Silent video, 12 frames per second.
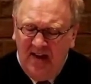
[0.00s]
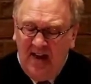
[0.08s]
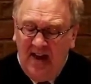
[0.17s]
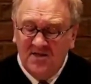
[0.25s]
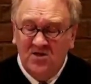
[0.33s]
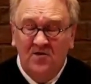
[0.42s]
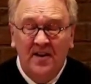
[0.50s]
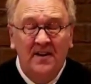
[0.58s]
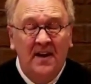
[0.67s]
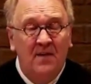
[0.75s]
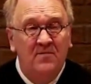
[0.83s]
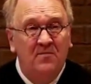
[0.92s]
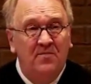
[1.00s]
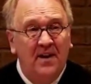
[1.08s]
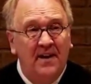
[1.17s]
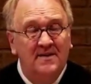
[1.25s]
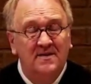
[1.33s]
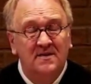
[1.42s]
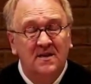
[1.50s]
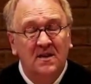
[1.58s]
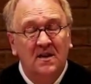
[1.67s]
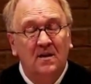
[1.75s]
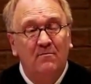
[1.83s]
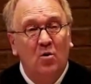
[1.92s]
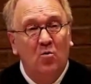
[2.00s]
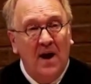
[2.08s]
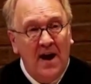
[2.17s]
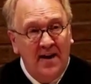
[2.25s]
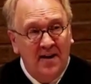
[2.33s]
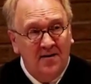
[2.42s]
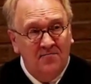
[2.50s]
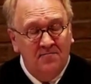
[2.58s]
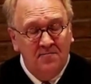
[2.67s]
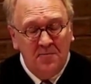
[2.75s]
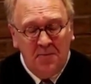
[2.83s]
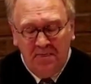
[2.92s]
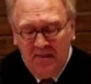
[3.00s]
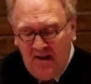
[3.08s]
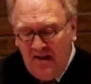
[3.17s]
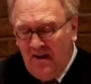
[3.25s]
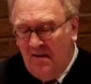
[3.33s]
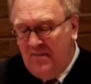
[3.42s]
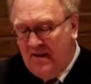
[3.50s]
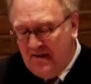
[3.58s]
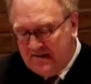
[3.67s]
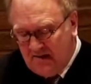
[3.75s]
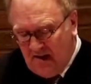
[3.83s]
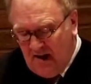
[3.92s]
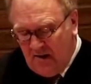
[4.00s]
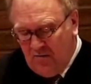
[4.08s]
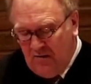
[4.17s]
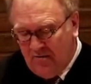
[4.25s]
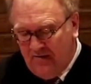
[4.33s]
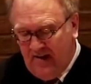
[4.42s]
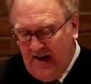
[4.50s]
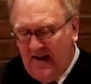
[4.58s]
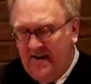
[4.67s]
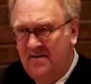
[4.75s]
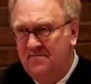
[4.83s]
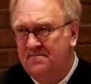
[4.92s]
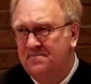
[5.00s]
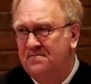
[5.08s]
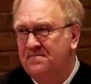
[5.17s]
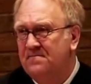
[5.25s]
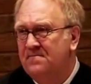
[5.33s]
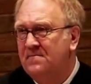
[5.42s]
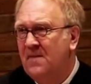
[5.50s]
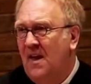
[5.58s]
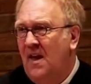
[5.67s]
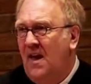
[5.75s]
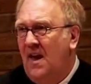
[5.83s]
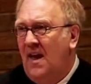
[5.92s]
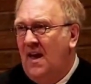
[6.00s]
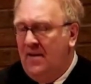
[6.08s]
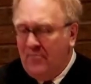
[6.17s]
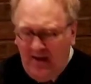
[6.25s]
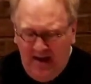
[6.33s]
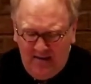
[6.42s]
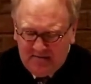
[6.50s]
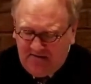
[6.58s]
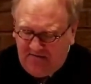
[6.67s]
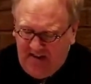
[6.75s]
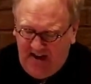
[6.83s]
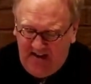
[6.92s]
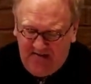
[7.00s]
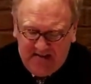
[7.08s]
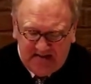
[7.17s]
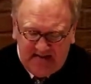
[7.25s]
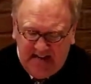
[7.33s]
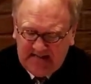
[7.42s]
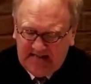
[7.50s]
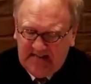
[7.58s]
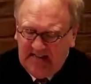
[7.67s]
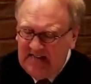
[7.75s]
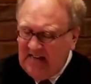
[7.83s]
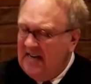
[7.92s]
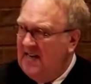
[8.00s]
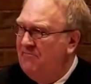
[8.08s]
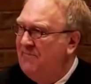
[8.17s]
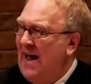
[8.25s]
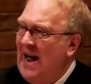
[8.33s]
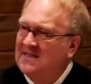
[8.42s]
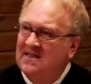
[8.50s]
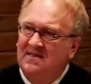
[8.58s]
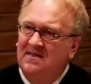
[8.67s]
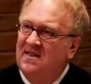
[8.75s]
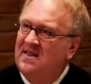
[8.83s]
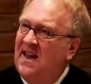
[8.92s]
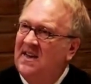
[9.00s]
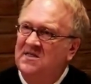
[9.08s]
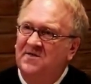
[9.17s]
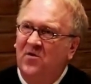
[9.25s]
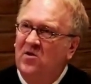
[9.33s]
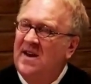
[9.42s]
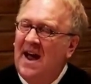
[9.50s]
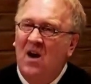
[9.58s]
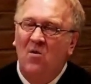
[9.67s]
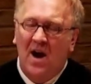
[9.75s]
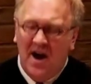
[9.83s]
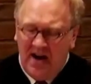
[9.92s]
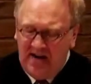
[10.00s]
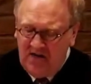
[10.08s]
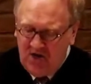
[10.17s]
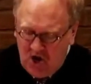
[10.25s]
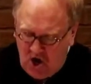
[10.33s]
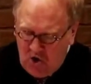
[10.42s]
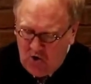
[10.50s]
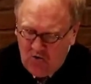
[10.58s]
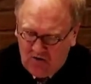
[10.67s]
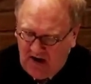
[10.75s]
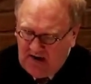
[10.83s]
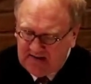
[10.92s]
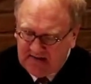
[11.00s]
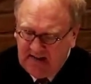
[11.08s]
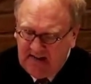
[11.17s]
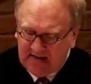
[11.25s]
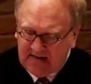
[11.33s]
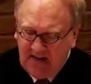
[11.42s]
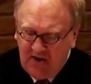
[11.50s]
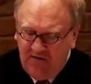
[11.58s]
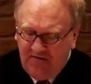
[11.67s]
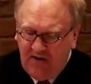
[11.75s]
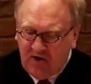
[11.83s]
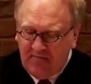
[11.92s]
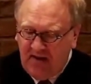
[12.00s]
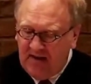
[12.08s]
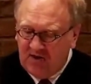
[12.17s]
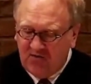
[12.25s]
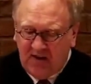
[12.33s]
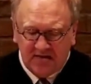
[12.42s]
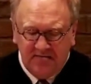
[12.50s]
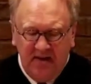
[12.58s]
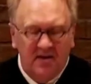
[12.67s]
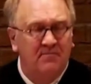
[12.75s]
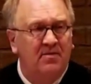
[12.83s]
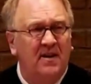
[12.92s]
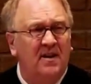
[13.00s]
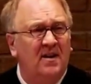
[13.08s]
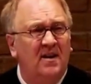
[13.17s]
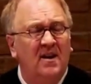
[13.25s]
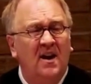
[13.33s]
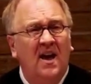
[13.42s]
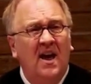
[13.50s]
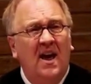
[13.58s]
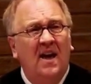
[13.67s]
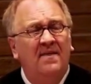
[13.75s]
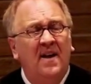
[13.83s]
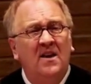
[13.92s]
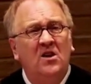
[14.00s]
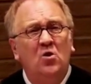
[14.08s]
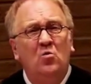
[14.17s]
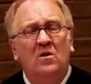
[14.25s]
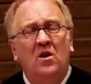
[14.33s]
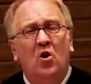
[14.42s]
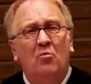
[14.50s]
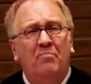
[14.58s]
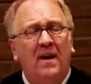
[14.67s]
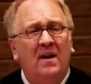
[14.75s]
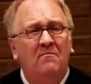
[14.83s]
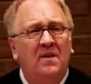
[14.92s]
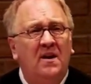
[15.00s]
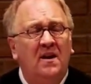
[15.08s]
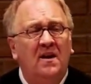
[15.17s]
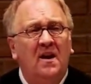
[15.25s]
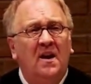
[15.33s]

And so they named the place Moriah, because God will provide. Abraham's faith is tested, and he passes the test. "For now I know," God says, "that you fear me and trust me completely, and that you will obey me